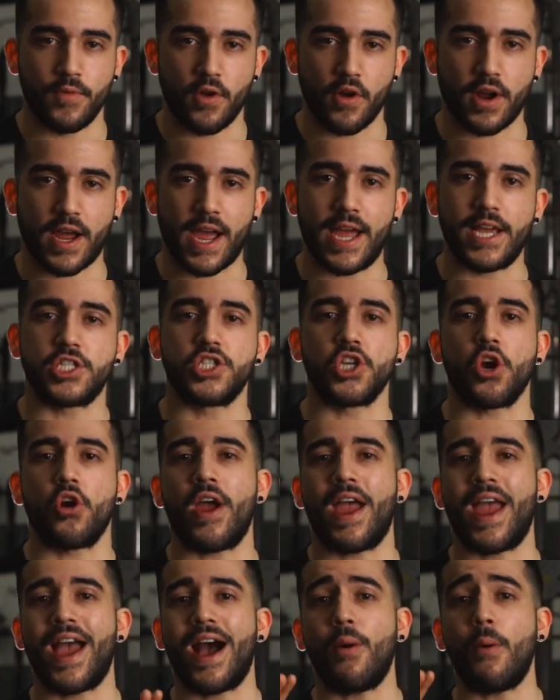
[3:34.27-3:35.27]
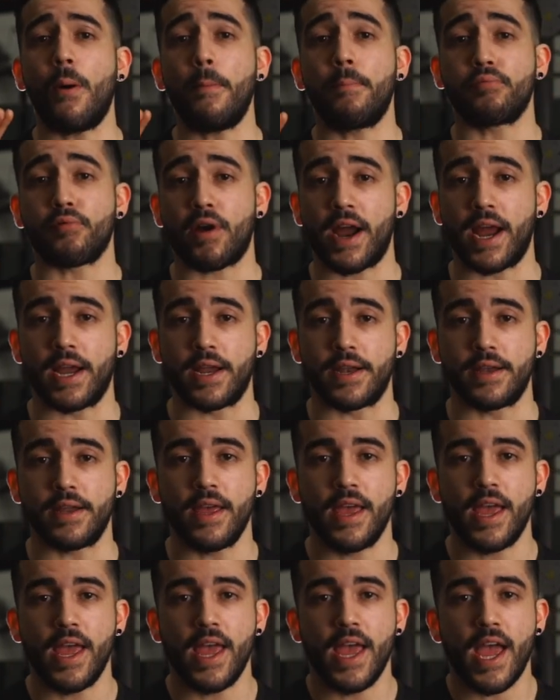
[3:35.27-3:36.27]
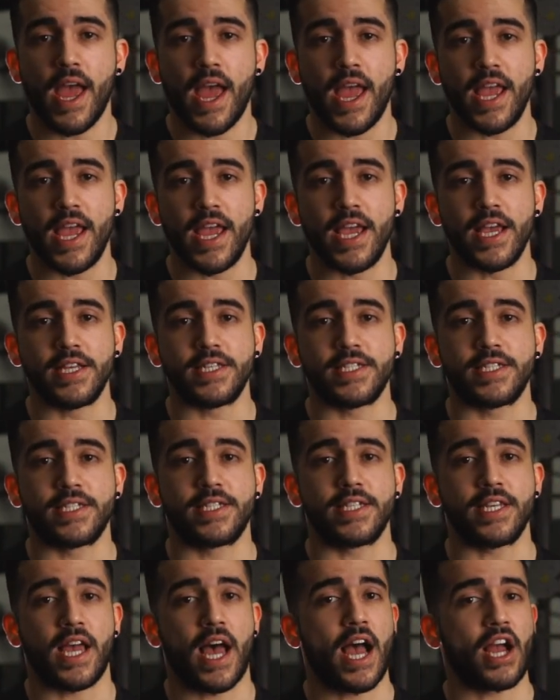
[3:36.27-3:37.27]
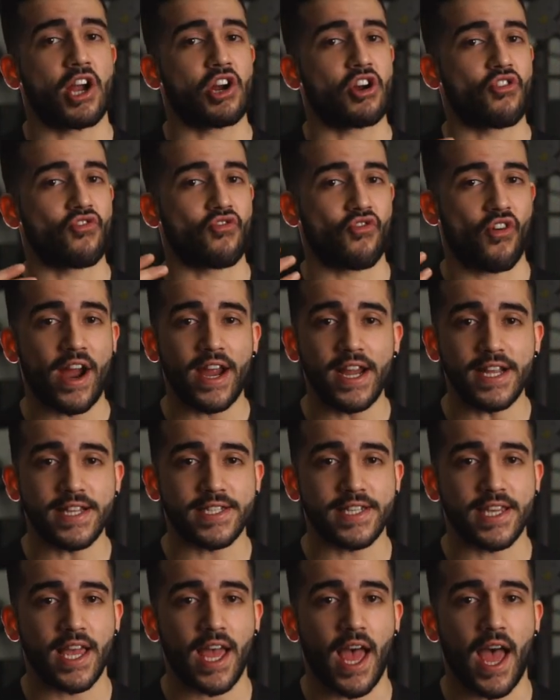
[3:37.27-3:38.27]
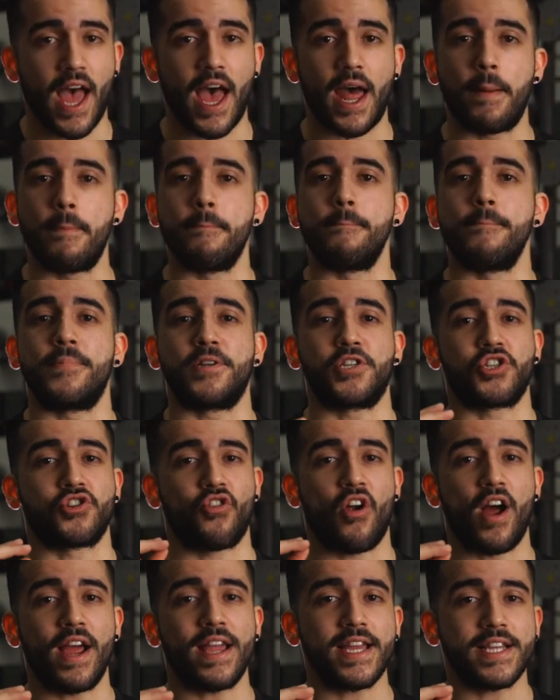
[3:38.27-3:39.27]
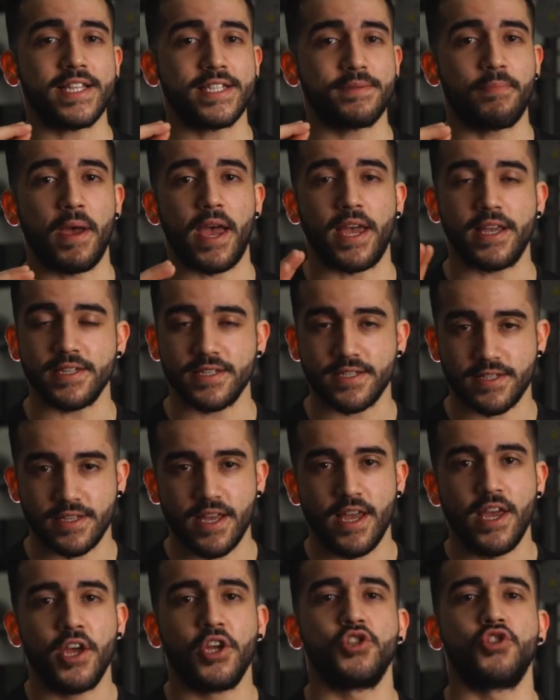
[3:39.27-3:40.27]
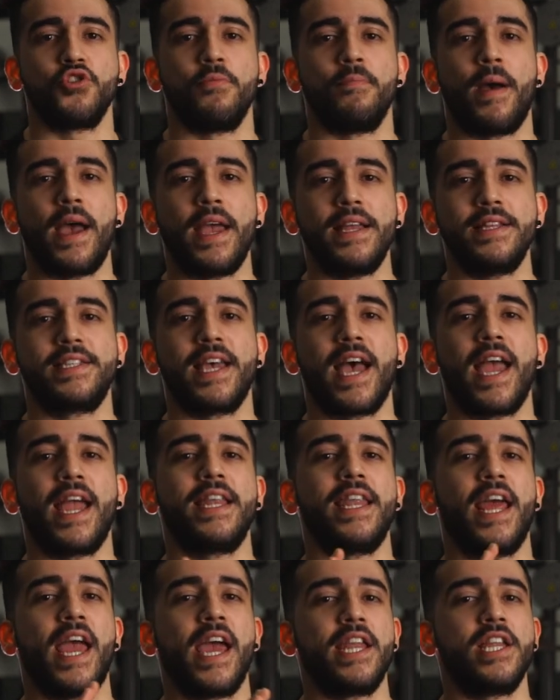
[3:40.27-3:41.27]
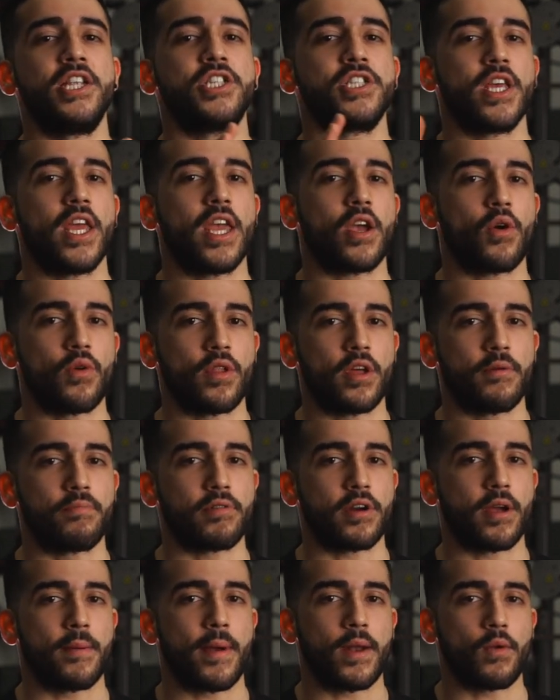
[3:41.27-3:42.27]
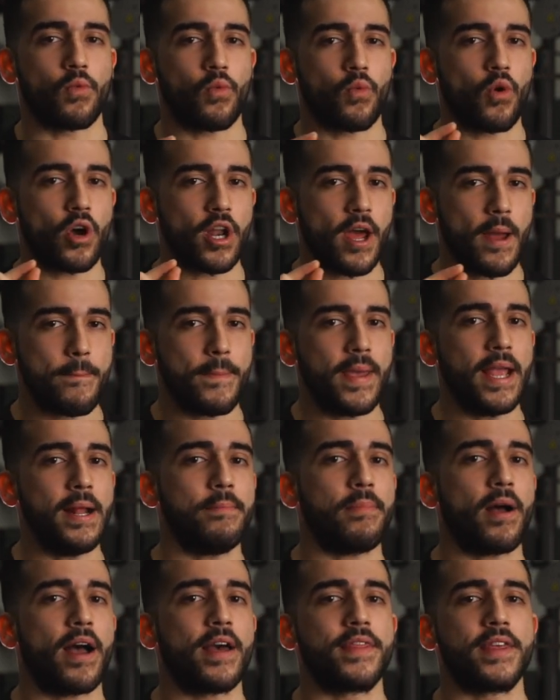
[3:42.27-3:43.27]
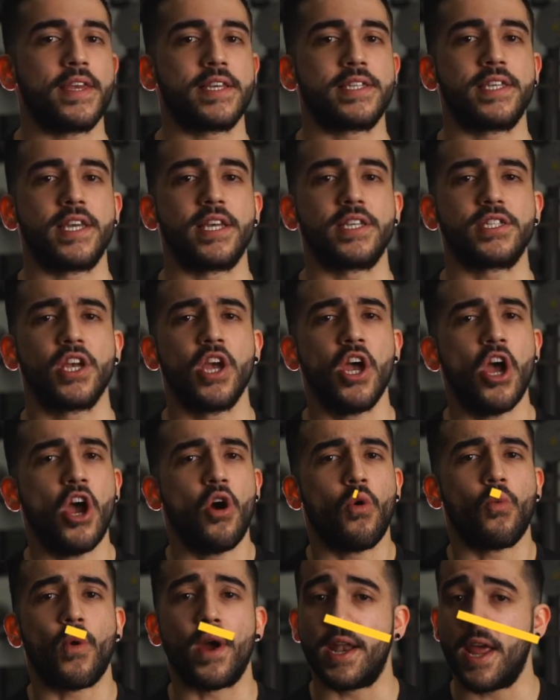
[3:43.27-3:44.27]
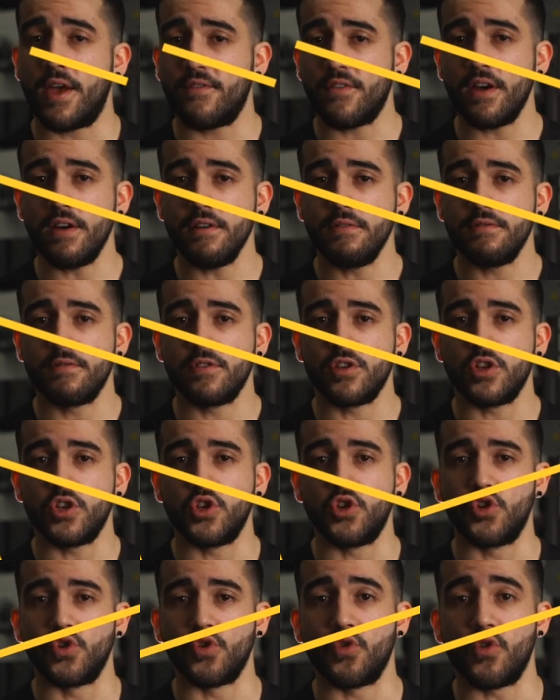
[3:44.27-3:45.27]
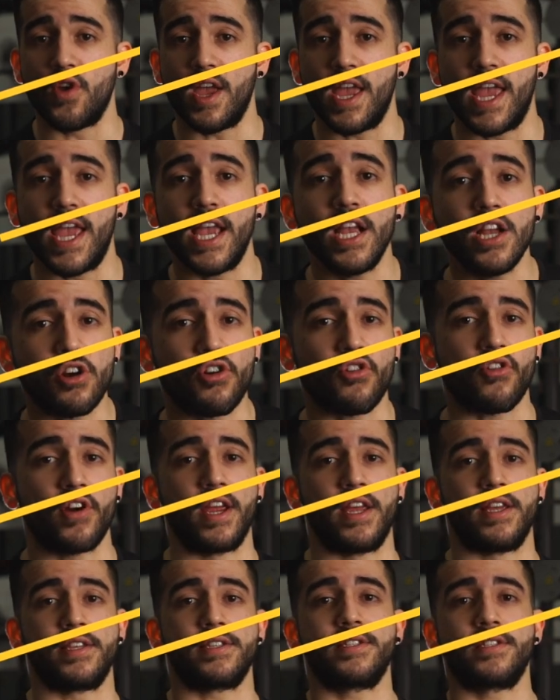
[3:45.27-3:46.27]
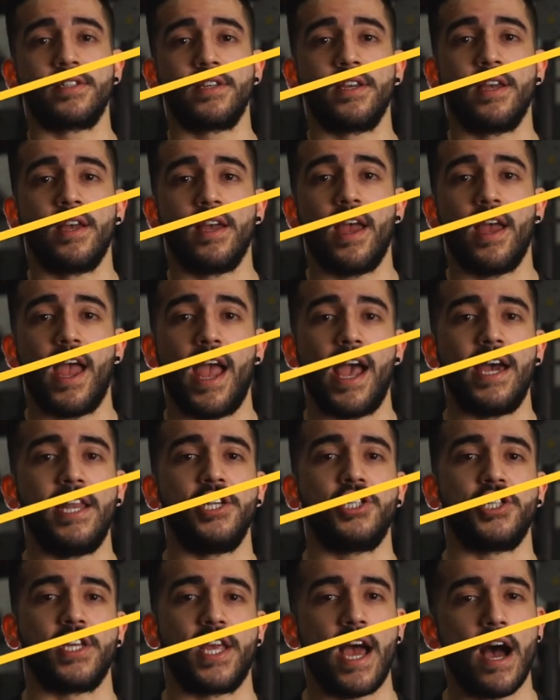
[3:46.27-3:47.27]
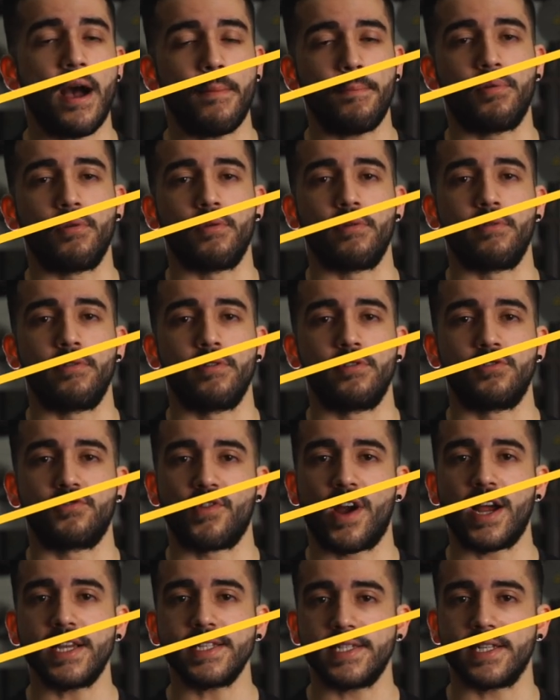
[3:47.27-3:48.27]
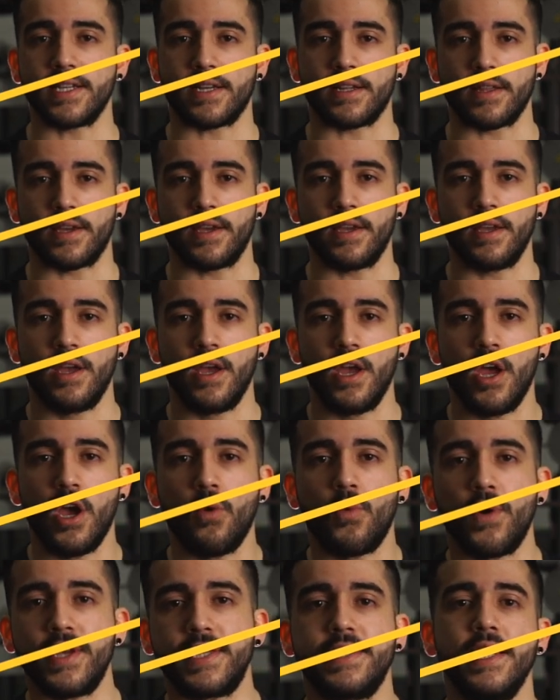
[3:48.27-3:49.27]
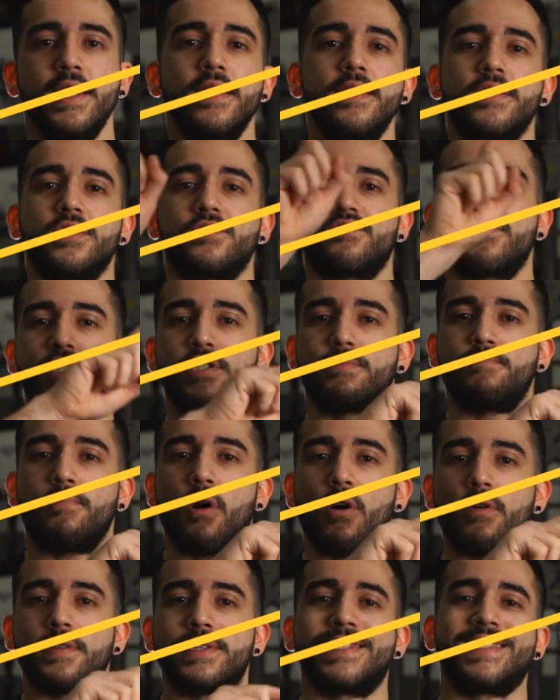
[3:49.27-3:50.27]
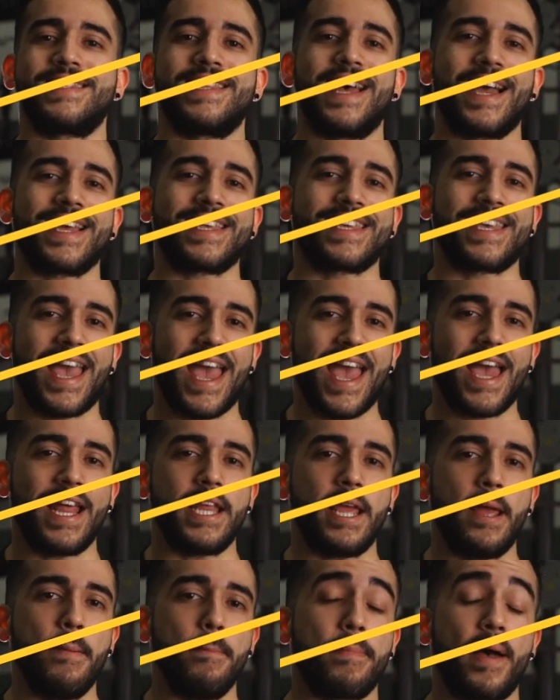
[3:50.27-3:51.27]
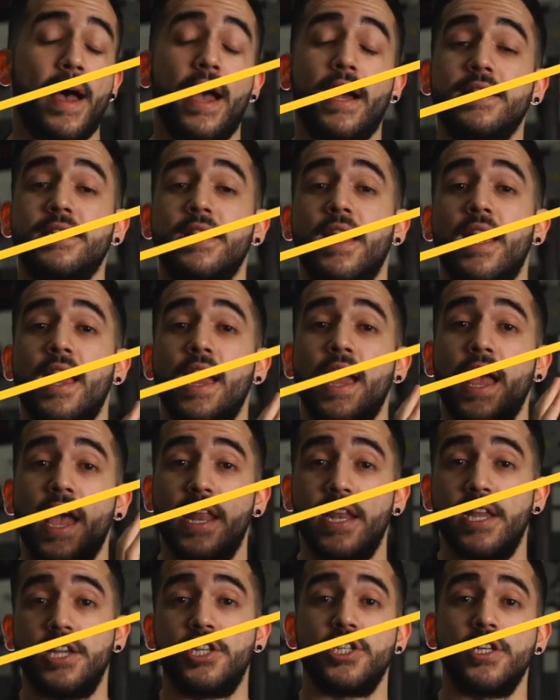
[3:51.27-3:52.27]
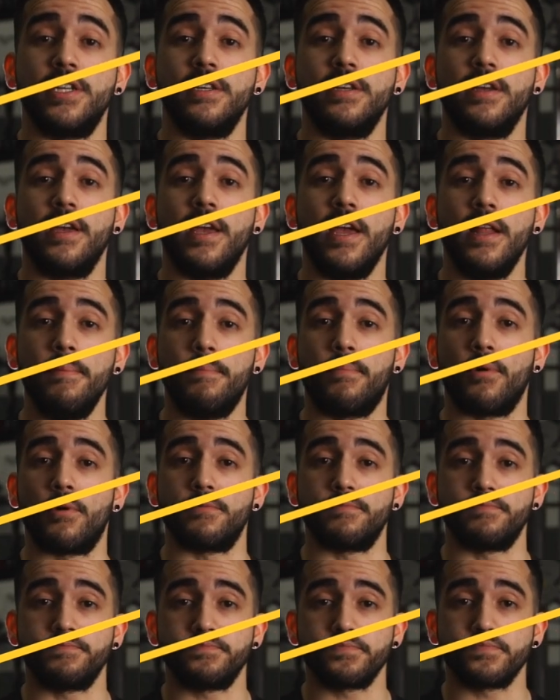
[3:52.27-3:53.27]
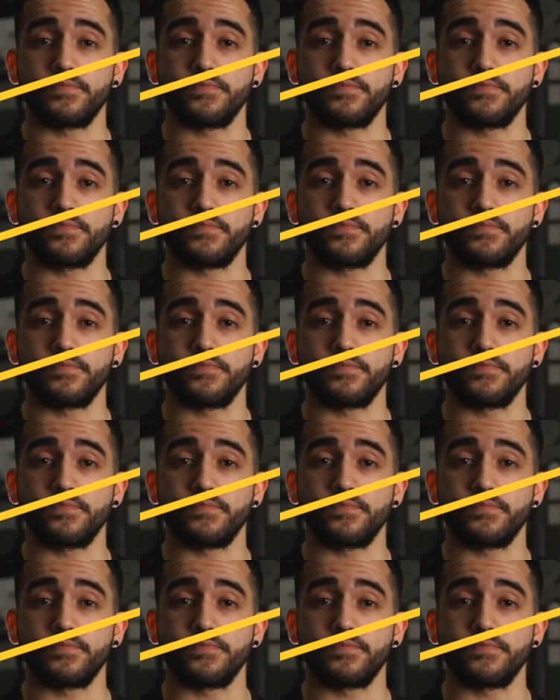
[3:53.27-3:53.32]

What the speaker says: Okay, so our brain is great at trying its best to maintain energy equilibrium. And what I mean by this is whenever you increase energy output drastically, we see this response that can impact energy input.